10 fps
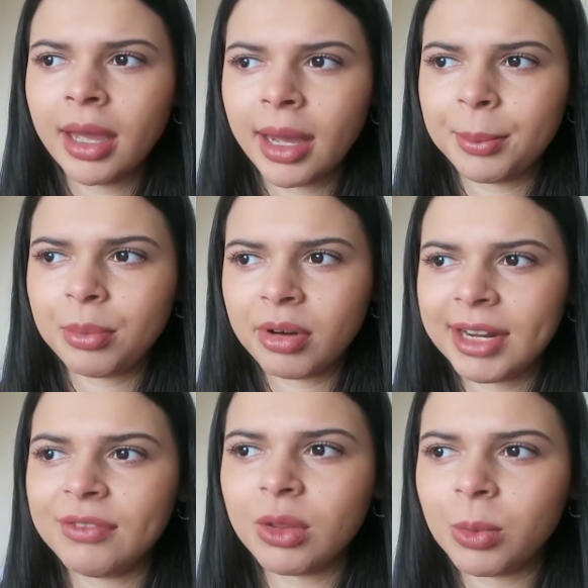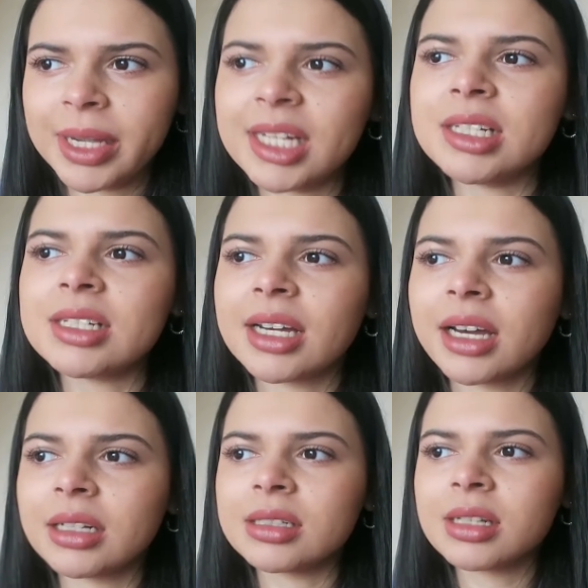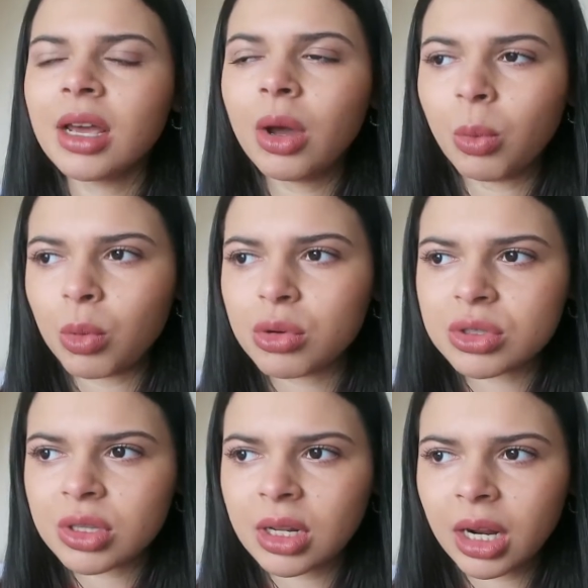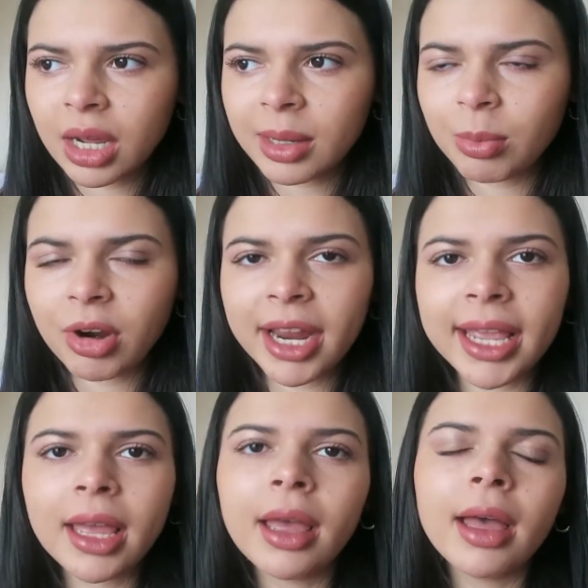and brave the wind and walk to the library